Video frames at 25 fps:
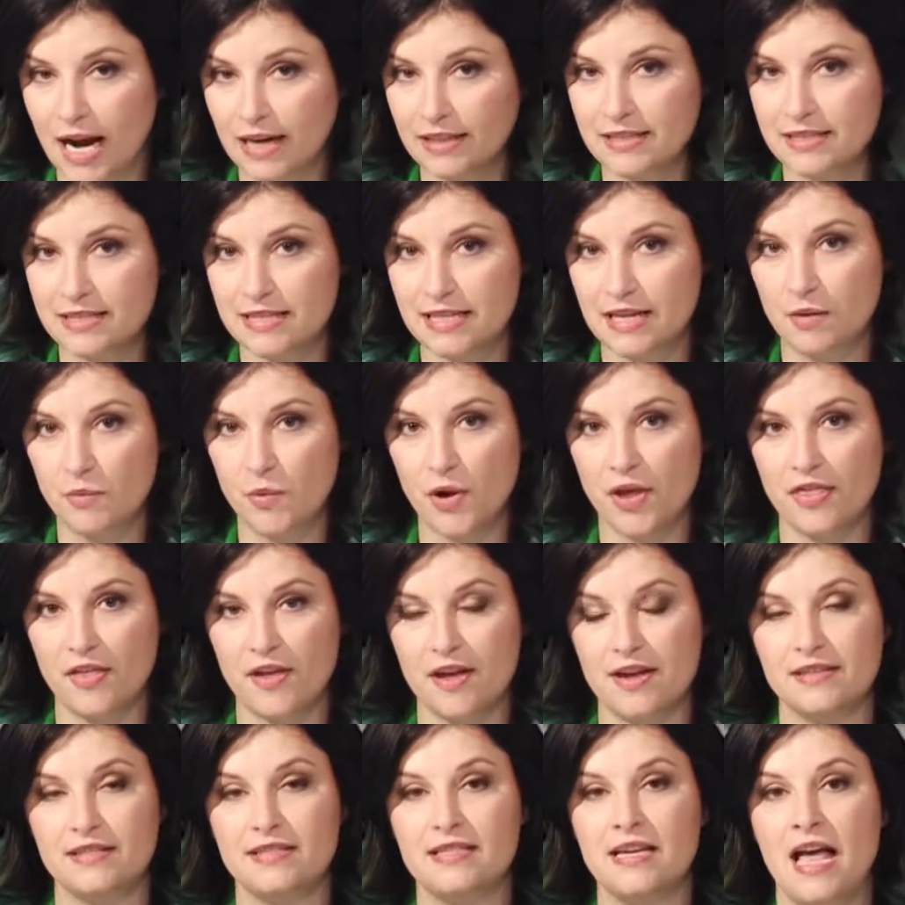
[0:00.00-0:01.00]
practicing with
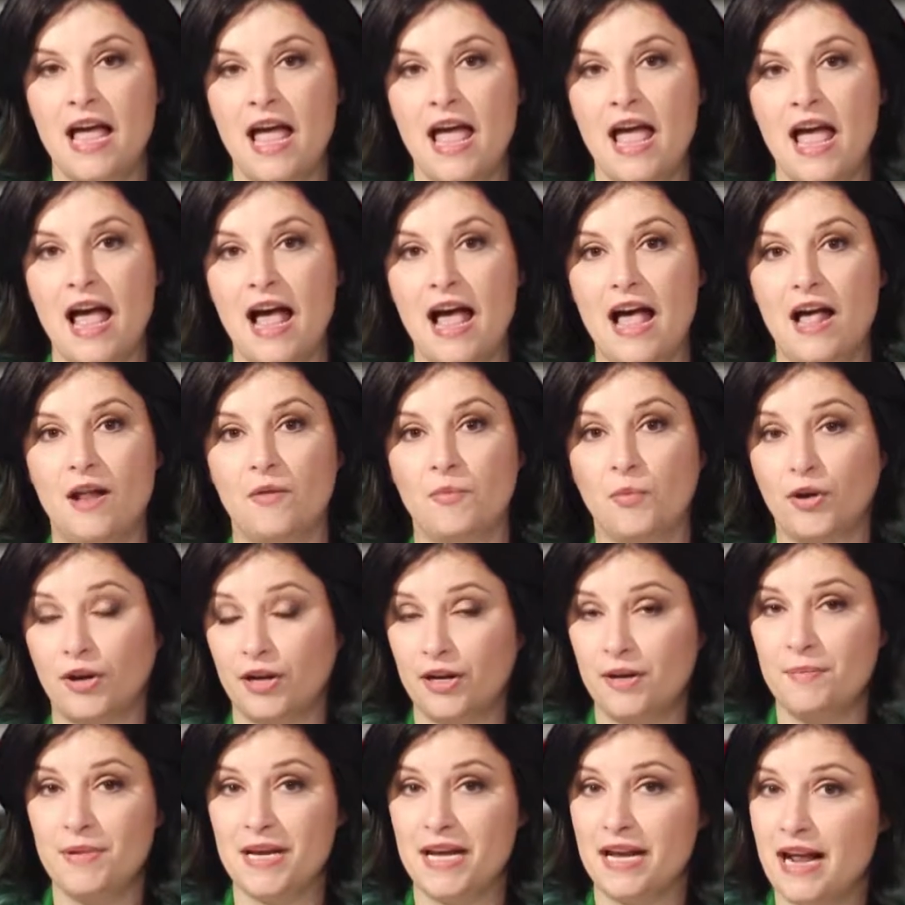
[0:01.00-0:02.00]
us, and we're
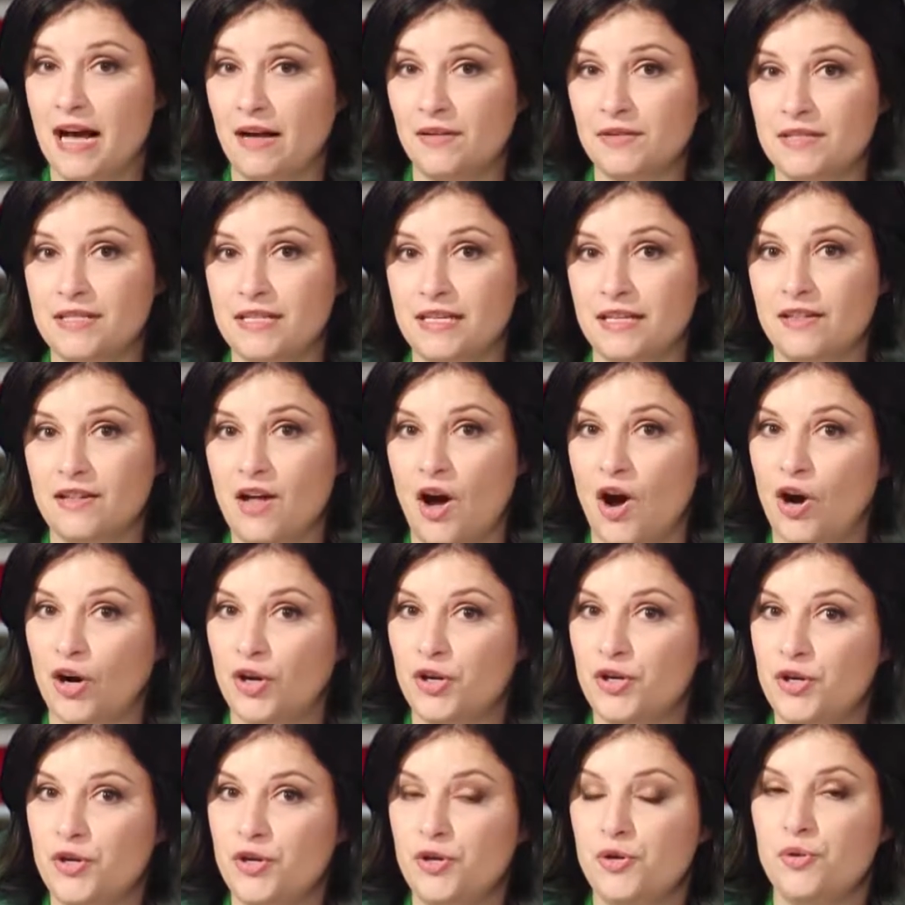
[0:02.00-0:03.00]
going to be announcing our
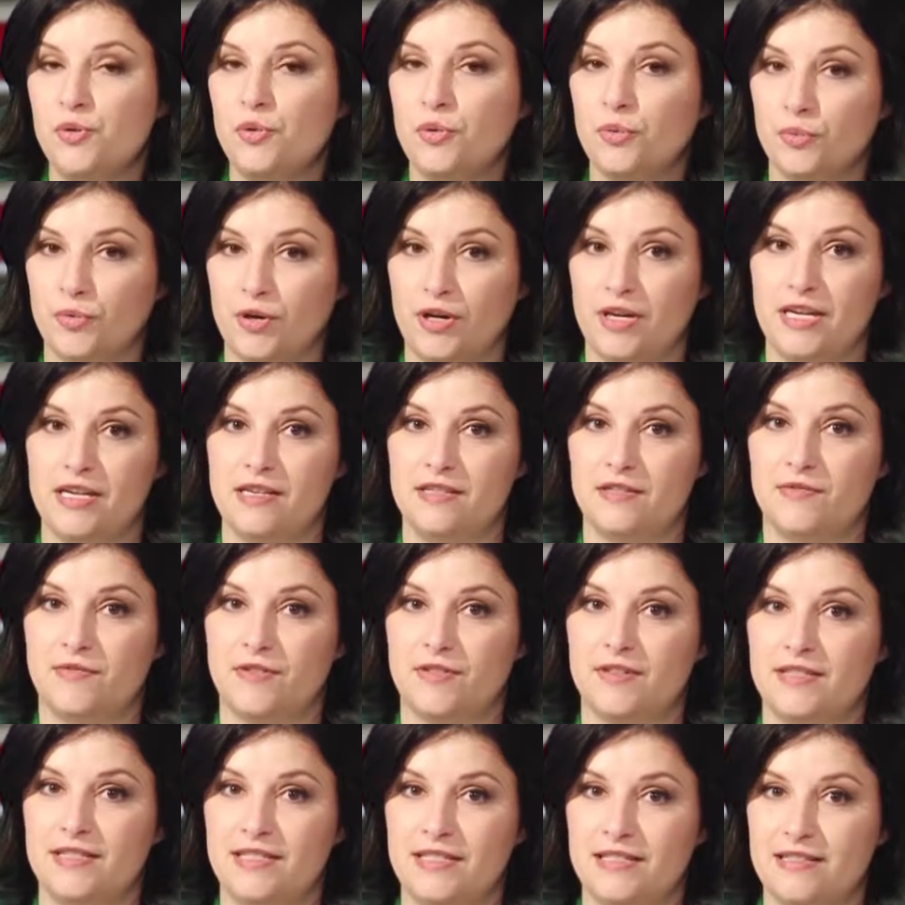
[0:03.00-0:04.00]
new rookies
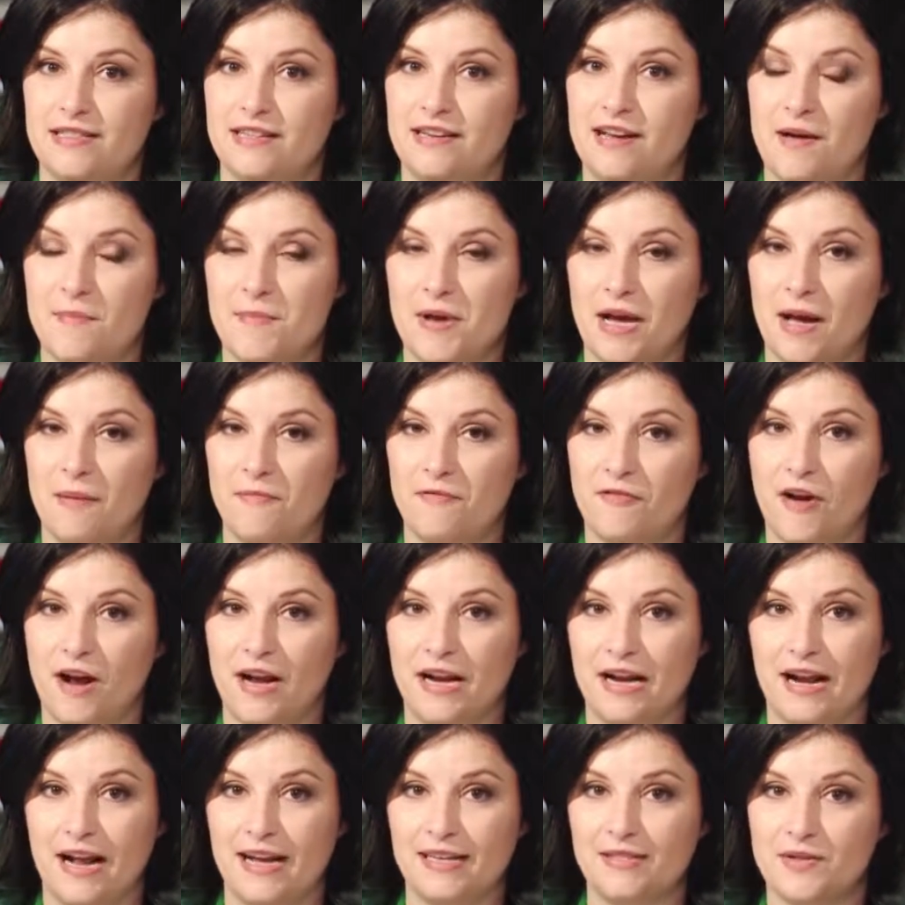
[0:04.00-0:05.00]
for the season coming up
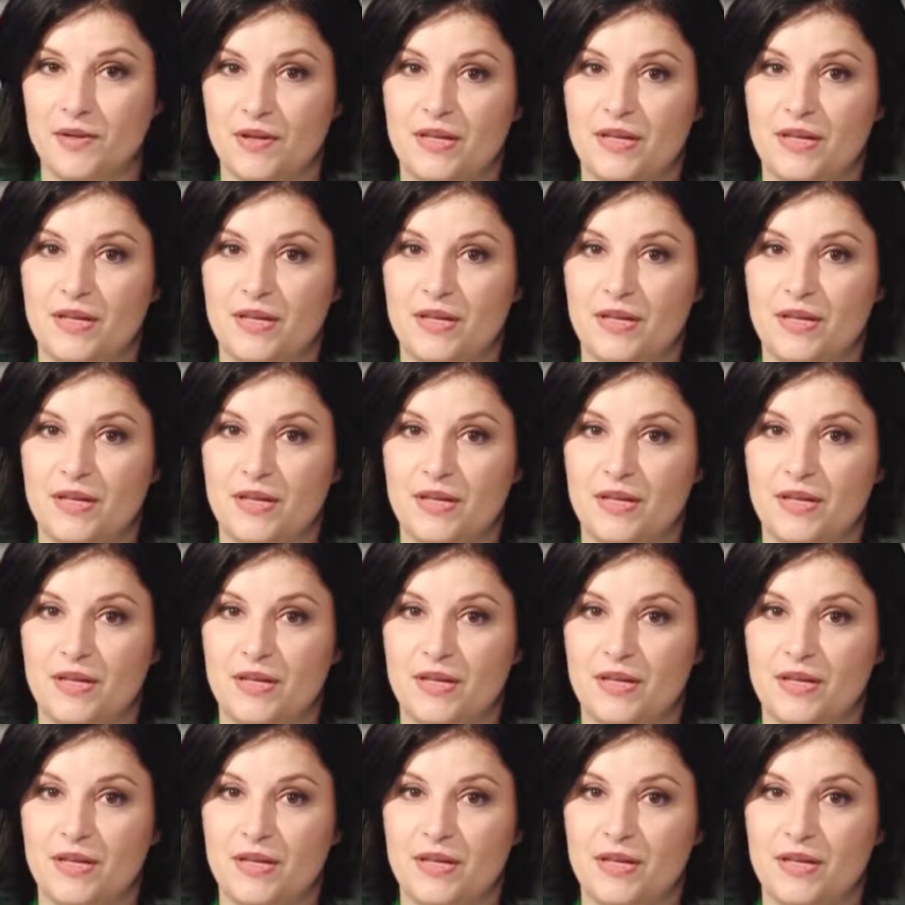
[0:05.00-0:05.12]
Friday night.